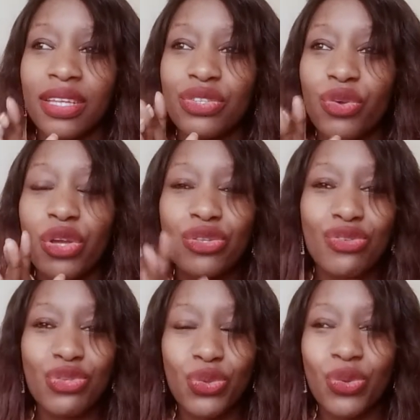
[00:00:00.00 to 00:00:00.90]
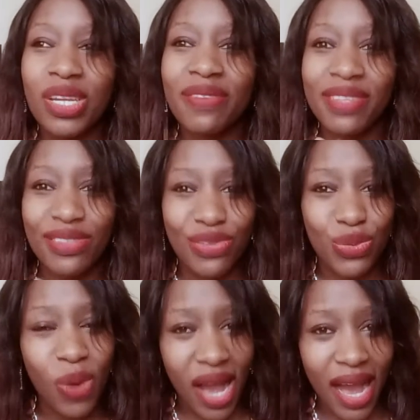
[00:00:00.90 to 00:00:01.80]
is going to school even
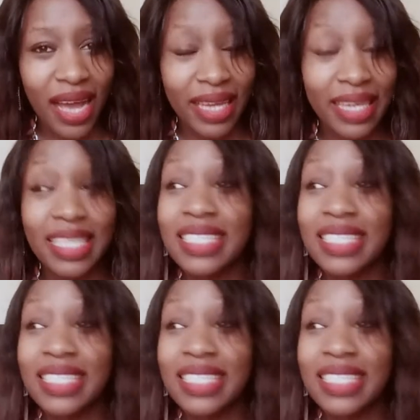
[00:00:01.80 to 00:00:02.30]
so hard?